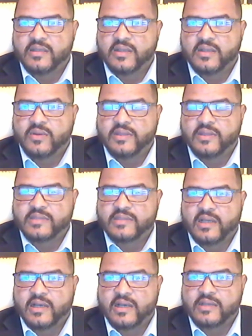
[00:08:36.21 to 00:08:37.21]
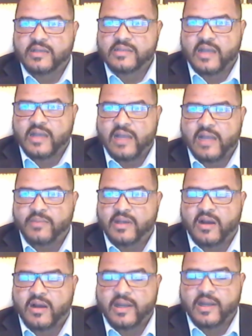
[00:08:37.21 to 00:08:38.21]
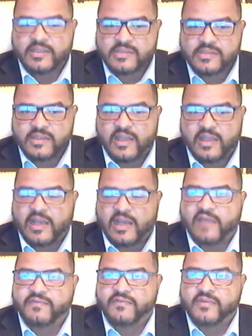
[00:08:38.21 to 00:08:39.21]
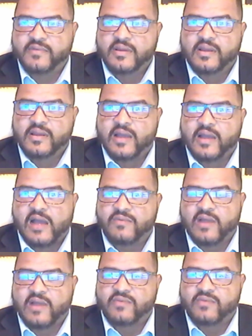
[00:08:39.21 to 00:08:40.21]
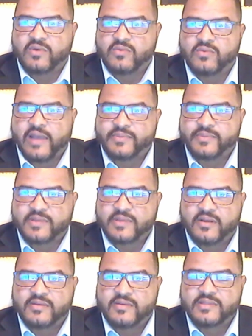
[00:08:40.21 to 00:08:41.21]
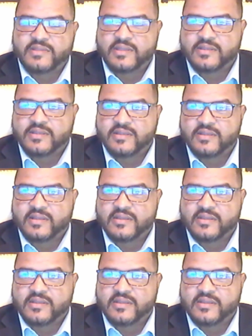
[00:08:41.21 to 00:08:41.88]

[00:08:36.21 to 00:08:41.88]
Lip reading: know that I'm an artist and that I wrote rap songs, and then